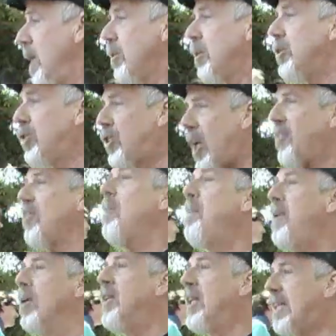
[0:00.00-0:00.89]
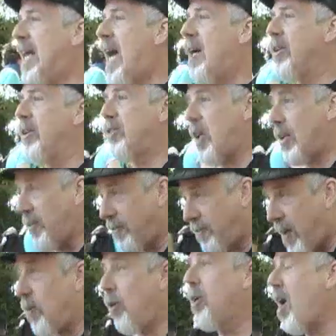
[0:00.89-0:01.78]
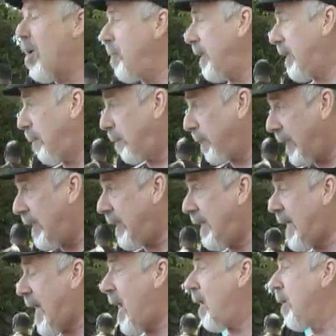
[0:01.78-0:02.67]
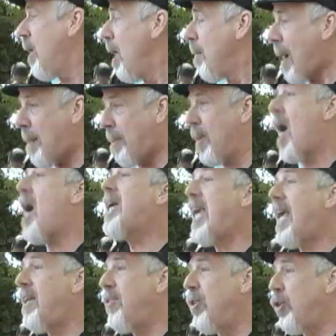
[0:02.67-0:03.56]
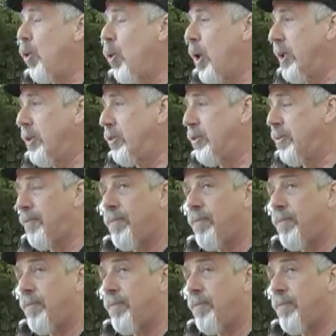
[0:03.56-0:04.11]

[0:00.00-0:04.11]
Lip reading: to shut the building down, to shut the federal government completely down by blockading the doors.